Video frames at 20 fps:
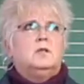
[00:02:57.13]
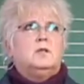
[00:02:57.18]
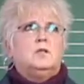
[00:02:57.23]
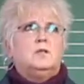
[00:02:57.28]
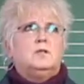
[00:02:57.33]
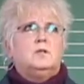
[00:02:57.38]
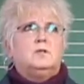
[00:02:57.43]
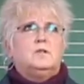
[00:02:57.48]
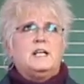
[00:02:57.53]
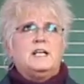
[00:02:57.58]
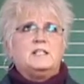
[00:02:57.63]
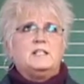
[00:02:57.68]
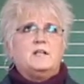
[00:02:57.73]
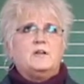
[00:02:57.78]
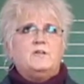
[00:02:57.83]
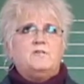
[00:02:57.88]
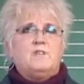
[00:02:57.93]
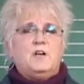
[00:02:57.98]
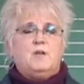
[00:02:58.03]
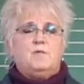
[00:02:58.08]
Oh, next
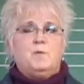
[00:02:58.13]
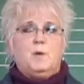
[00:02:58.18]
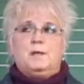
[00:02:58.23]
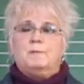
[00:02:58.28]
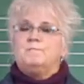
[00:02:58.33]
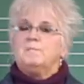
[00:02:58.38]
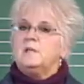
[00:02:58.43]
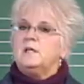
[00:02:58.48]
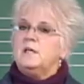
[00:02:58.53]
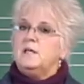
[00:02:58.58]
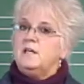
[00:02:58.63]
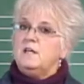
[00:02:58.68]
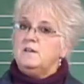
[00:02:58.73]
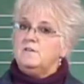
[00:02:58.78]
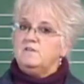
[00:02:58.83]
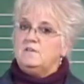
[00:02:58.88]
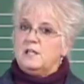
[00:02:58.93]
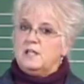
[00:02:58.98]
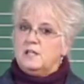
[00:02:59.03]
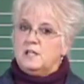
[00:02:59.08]
letter of the alphabet, key
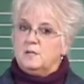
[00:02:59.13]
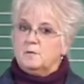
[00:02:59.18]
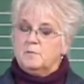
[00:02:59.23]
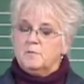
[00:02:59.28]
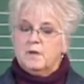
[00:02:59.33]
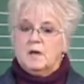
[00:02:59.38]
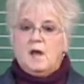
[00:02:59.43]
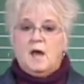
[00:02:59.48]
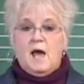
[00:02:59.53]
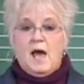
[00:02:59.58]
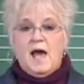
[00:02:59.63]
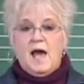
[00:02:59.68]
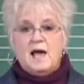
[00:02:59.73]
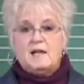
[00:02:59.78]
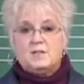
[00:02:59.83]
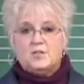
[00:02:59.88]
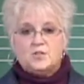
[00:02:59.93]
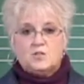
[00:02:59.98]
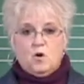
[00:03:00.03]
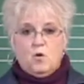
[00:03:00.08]
of E,
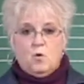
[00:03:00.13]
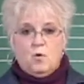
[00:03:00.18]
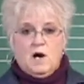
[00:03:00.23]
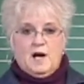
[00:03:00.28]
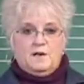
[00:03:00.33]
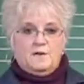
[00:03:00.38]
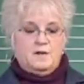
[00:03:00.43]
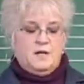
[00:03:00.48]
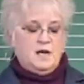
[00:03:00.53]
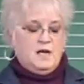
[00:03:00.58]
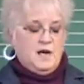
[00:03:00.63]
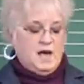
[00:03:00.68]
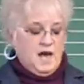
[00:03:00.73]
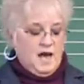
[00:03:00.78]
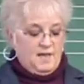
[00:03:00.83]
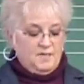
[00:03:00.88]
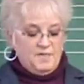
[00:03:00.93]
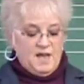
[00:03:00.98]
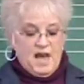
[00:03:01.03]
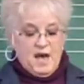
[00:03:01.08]
and so on. At